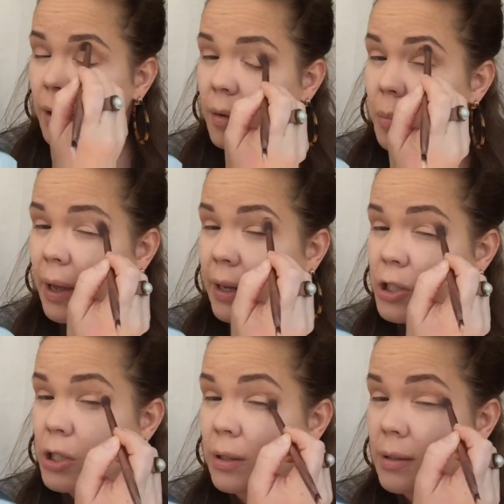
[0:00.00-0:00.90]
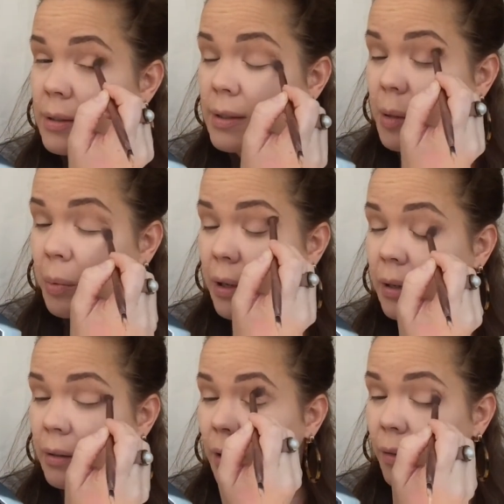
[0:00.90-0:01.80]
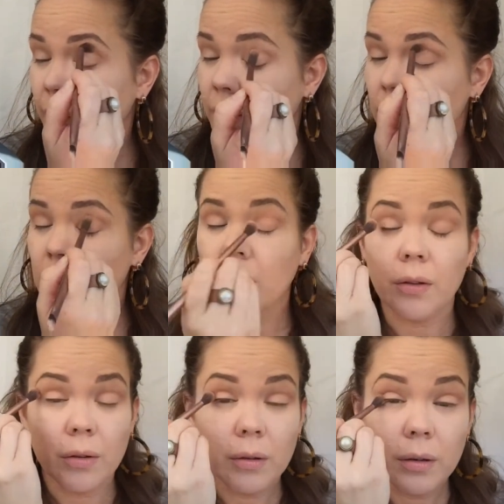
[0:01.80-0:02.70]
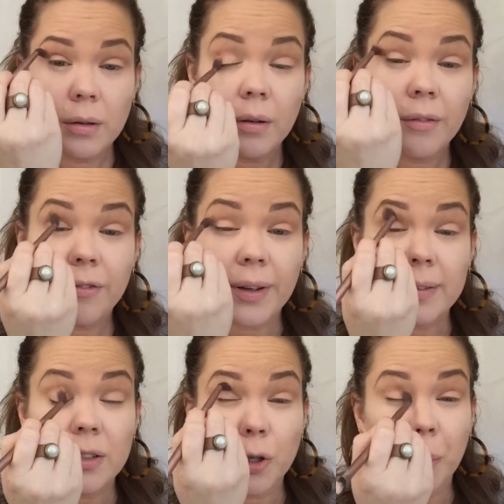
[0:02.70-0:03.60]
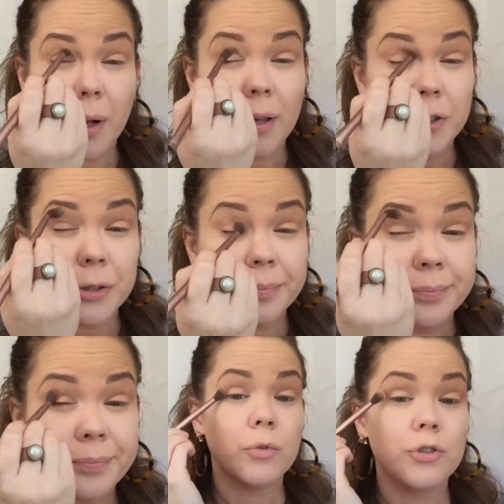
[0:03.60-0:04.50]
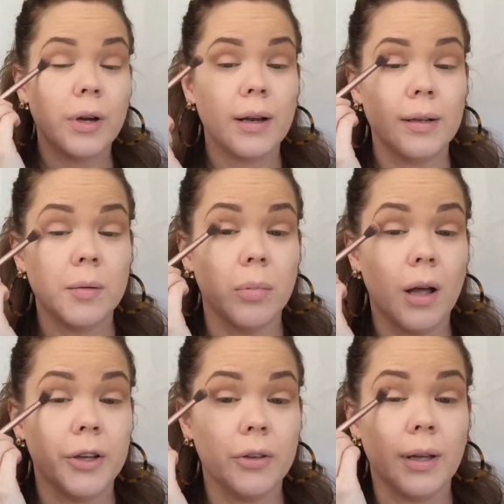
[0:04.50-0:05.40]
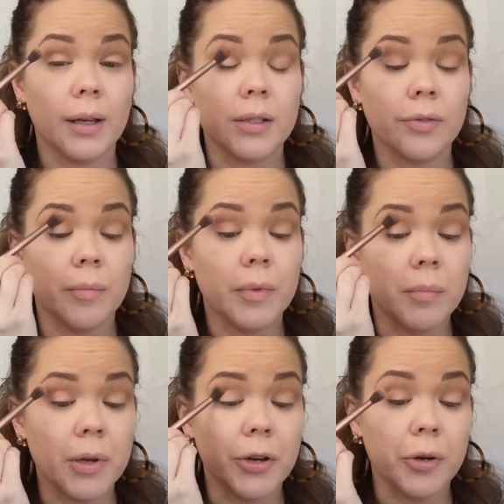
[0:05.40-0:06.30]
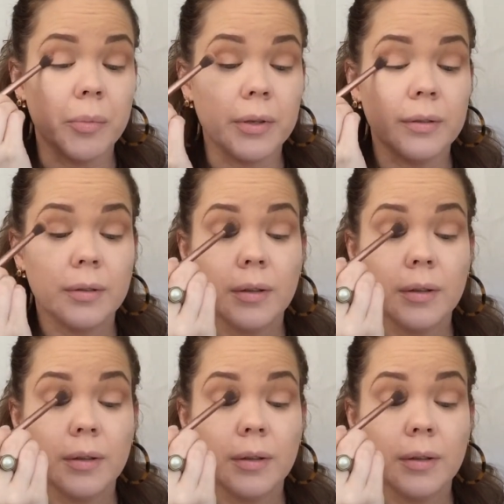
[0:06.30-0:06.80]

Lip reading: like patchy and skippy and all that other fancy terminology. We'll try not to block you guys from the mirror, but